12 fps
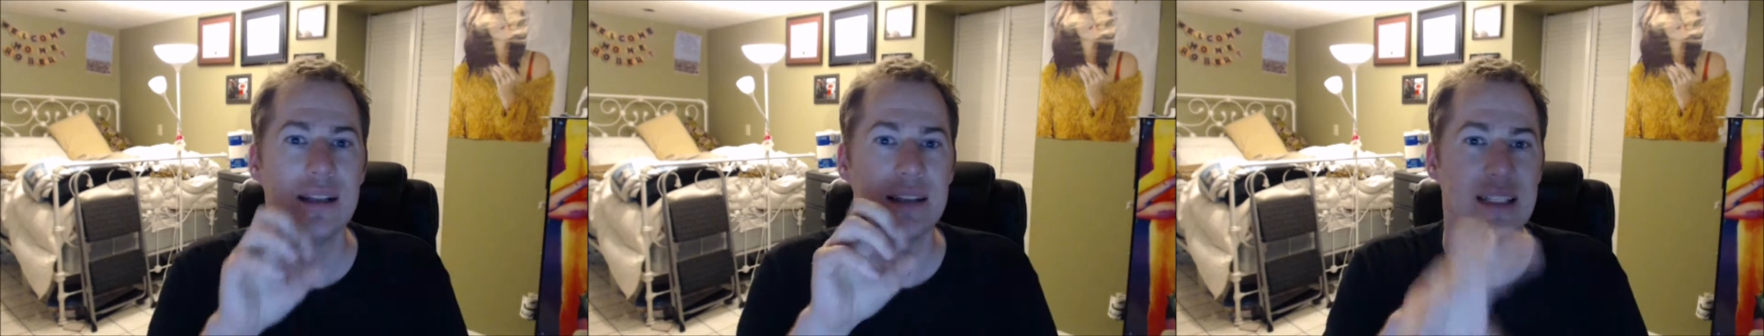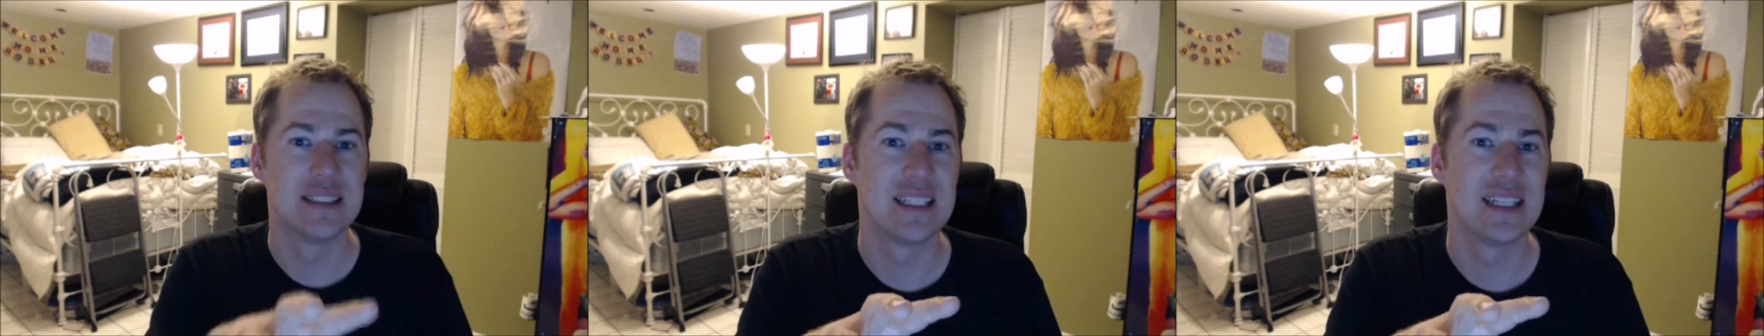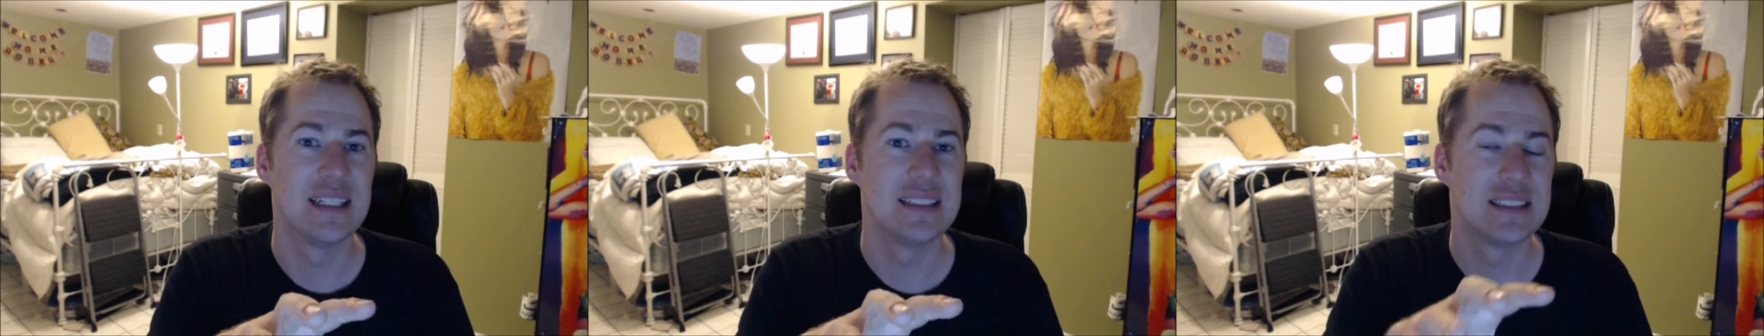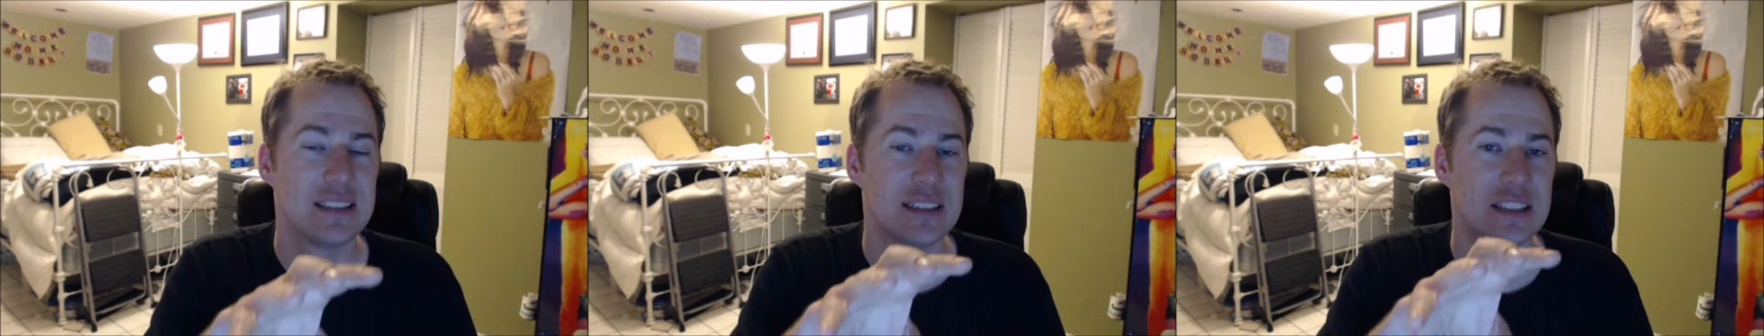The
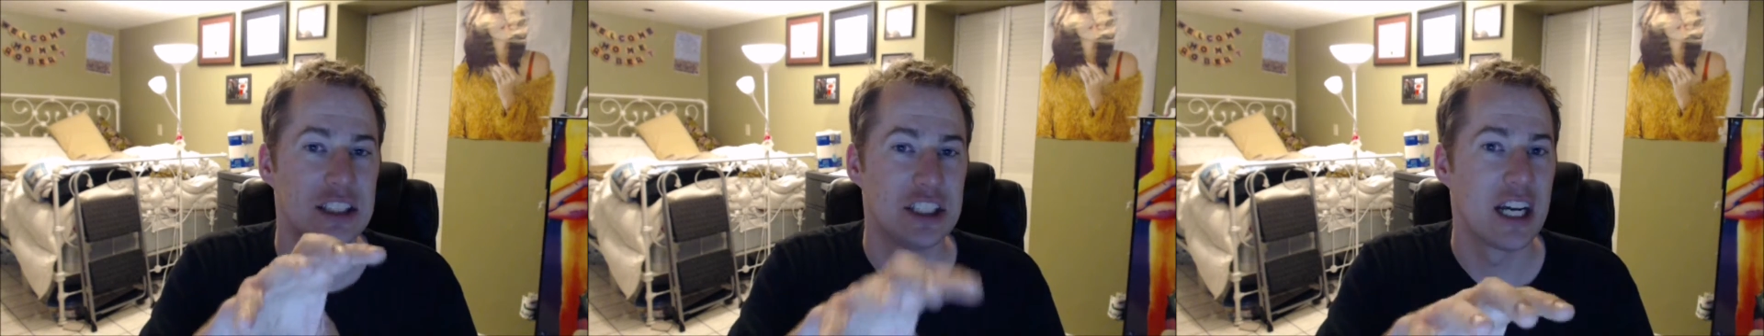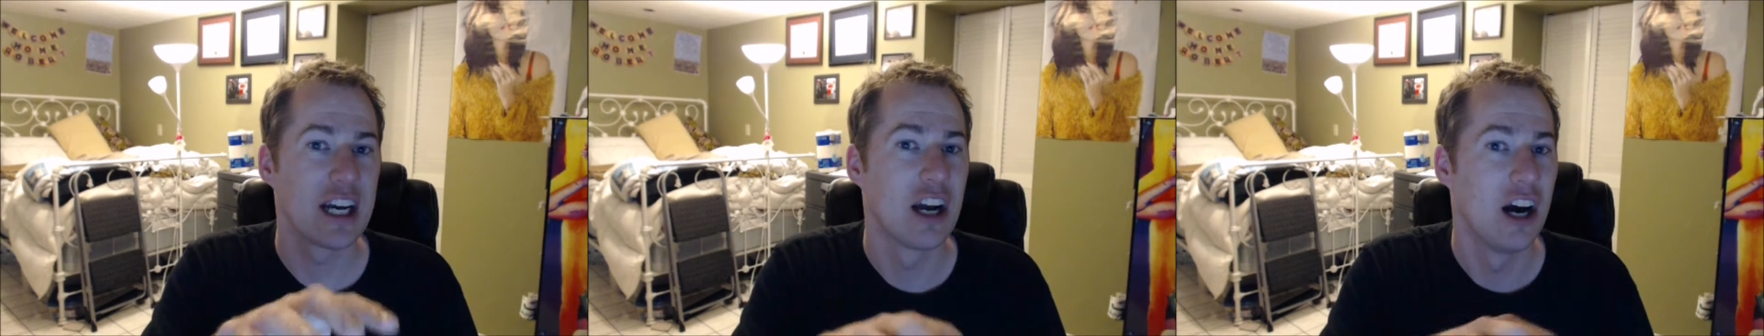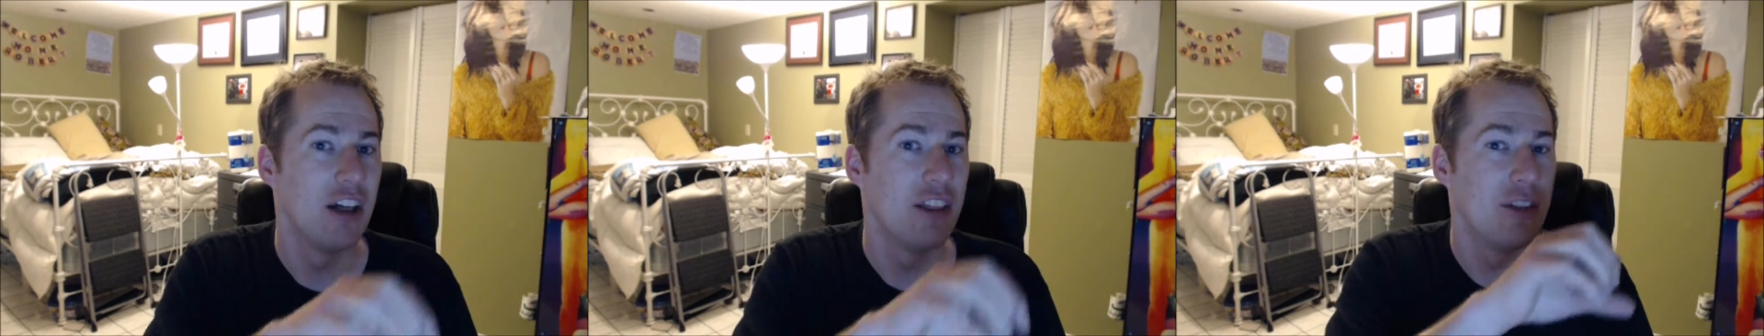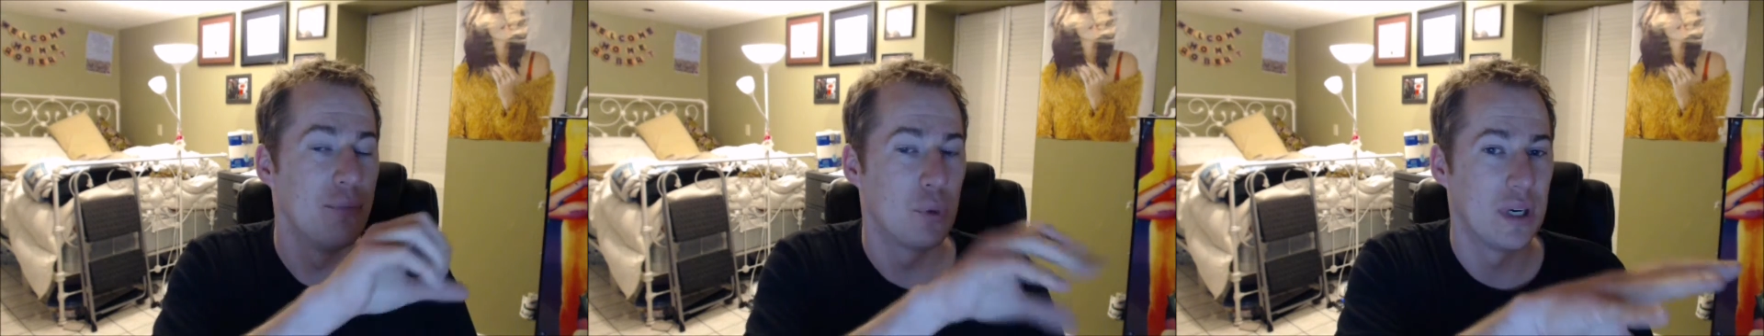Senate's check on
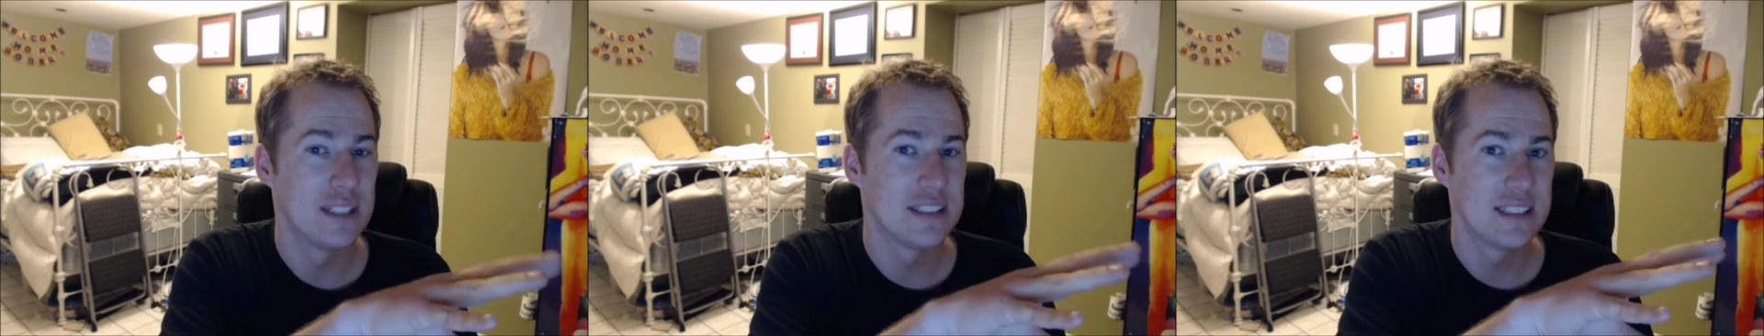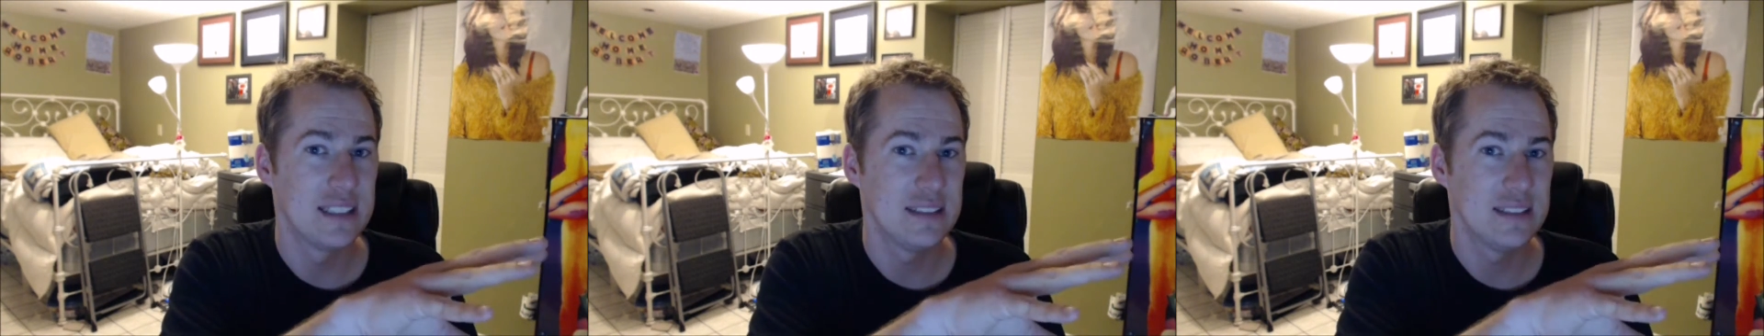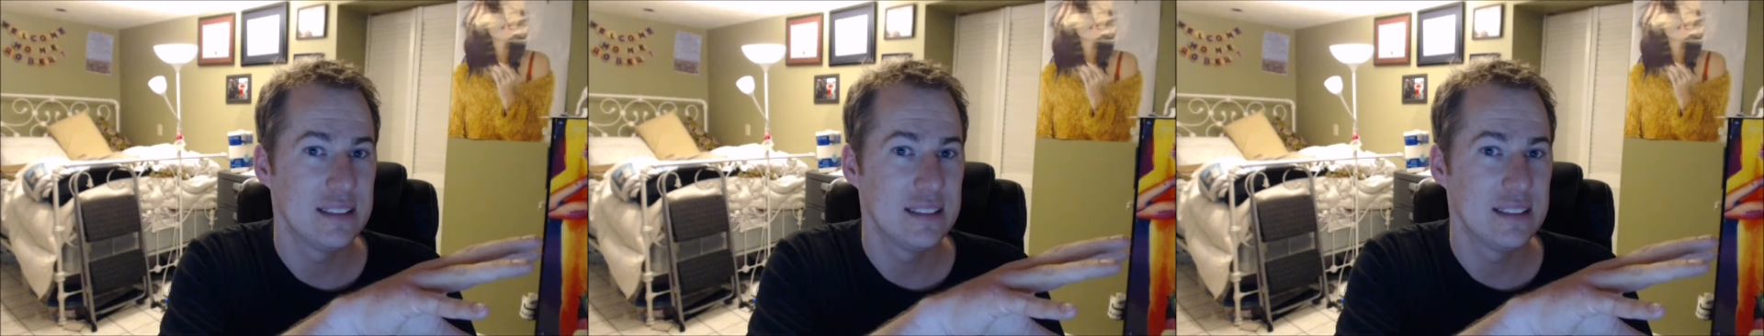the president